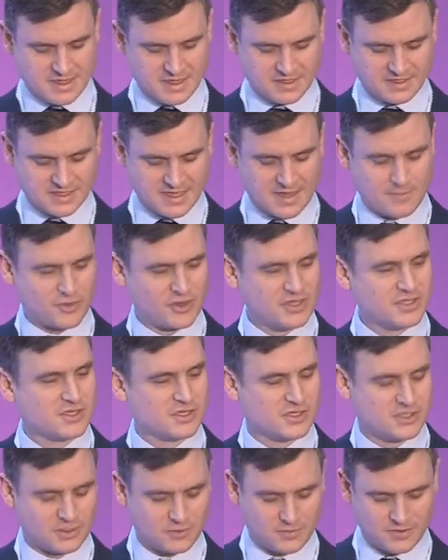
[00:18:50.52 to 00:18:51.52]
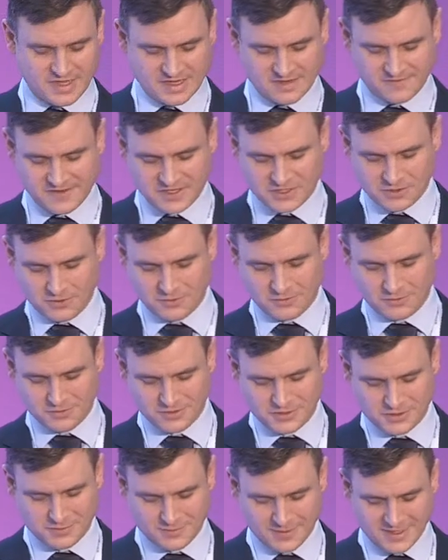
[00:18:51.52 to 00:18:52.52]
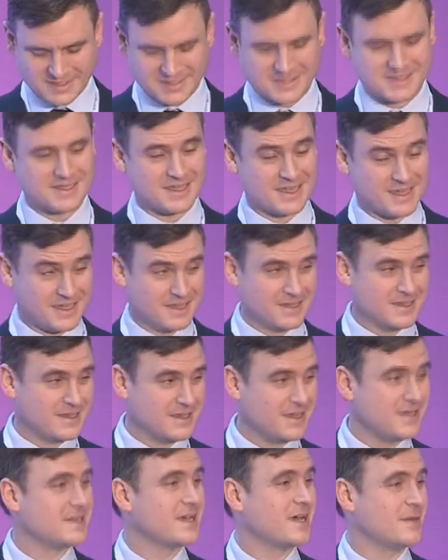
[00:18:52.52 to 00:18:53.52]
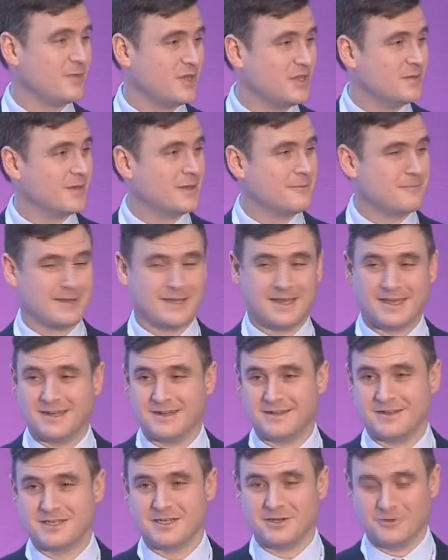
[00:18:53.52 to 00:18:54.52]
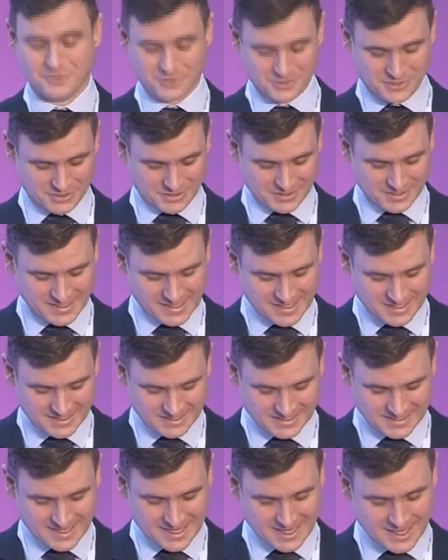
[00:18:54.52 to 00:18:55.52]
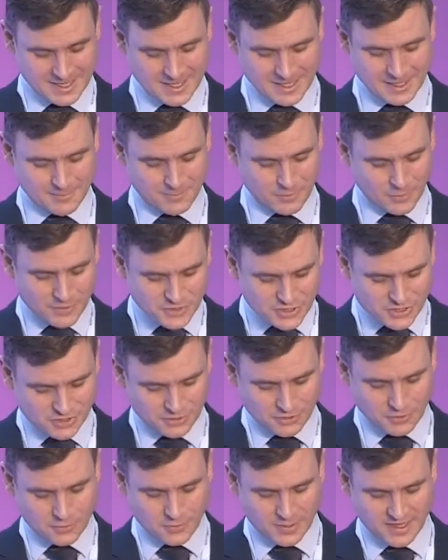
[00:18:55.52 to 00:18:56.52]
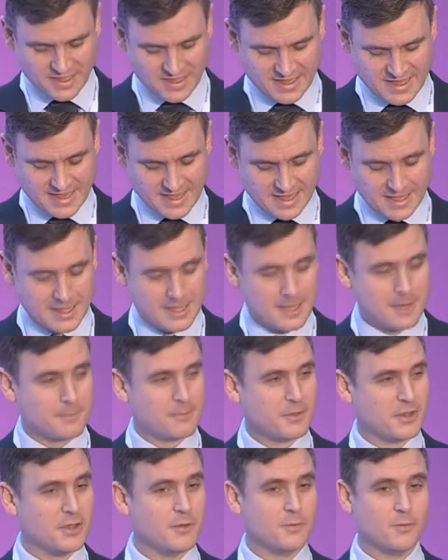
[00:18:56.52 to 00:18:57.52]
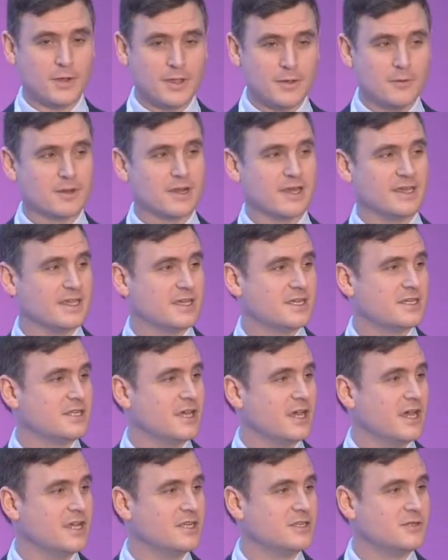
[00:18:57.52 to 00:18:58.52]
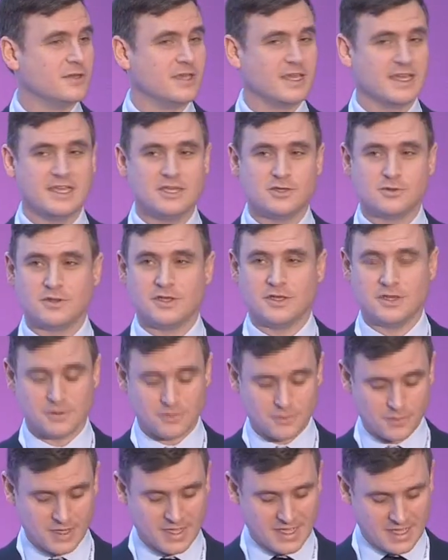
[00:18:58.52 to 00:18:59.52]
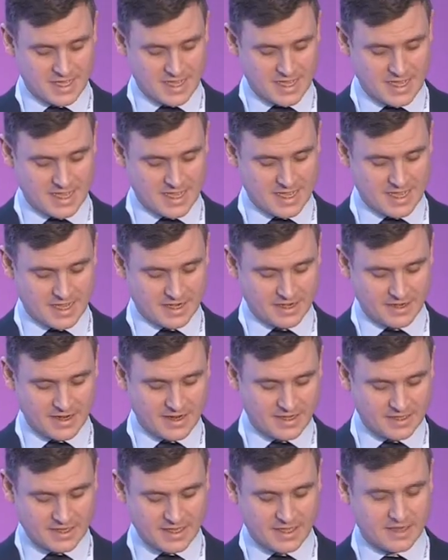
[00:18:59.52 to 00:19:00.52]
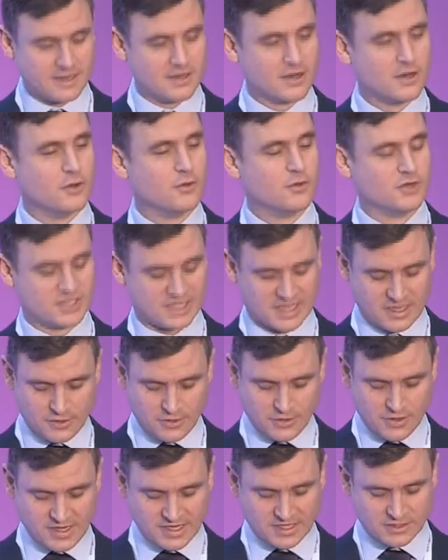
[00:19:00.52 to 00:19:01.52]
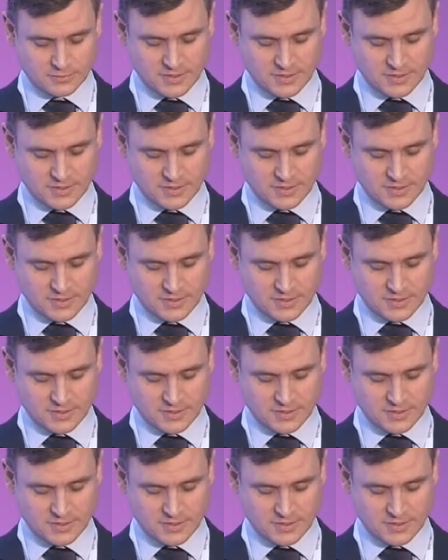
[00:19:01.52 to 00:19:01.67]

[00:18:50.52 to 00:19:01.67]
And so that brings us to that official launch. Well, as I say, it had been my plan to launch here today, but we're just not quite there. But we would like to engage with you and launch that early in